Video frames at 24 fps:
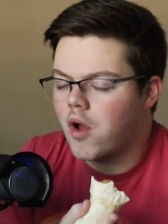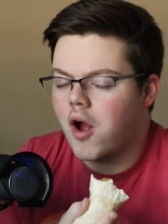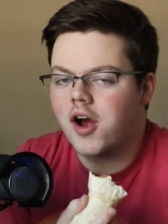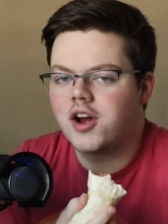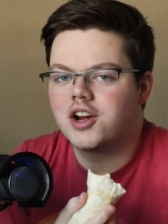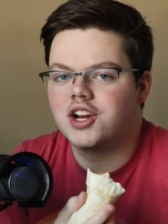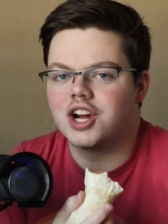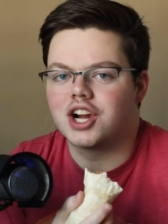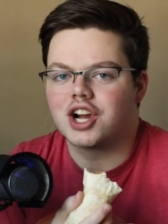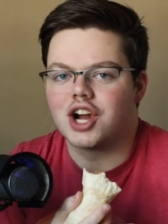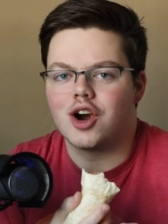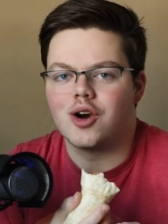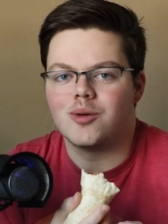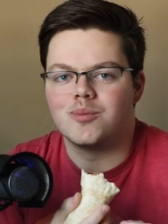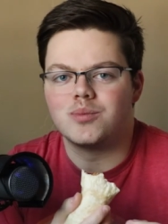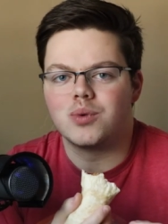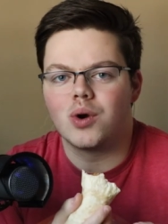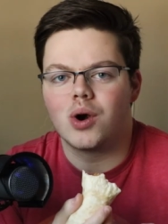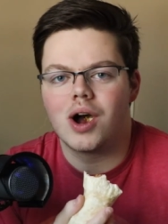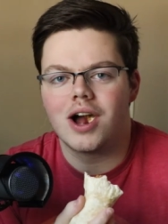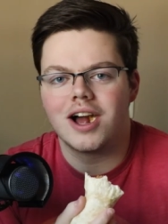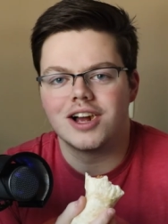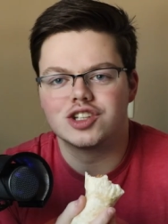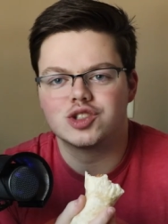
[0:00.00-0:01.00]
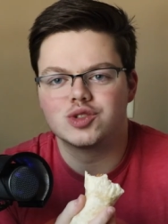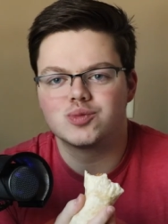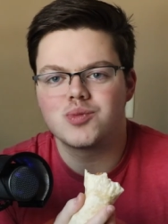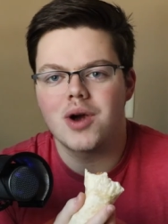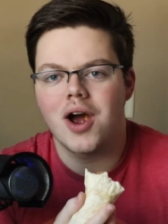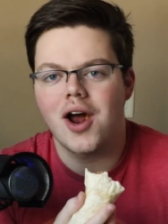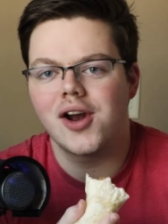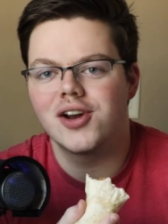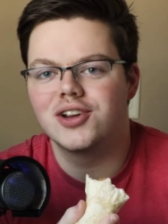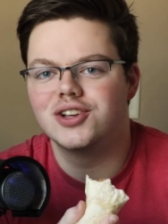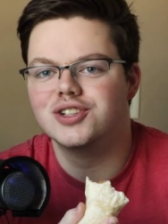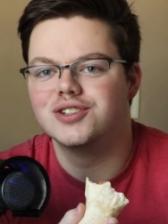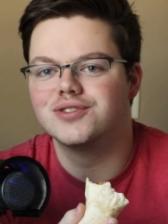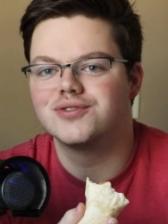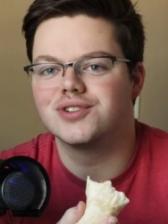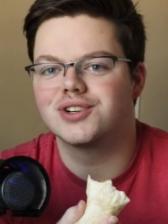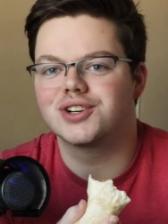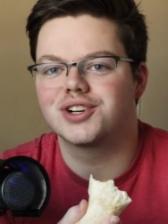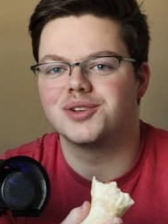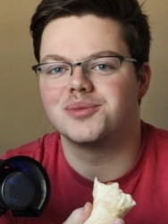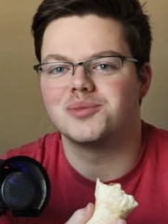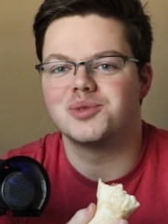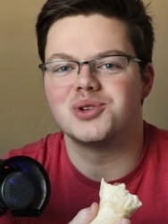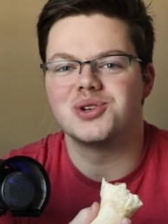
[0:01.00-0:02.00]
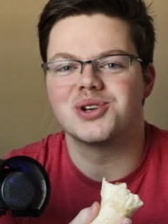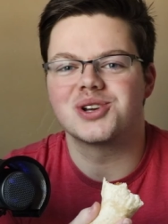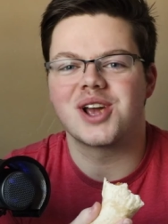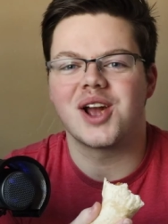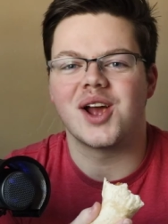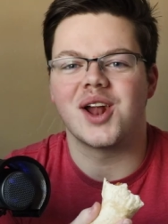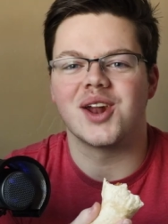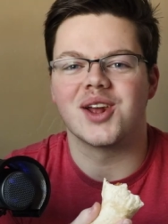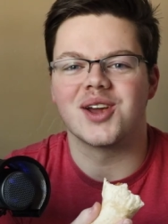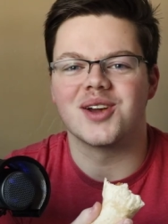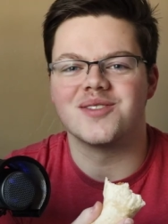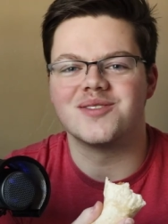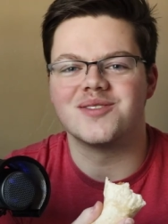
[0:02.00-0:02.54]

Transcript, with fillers: There you go, boys. Proud of you for communicating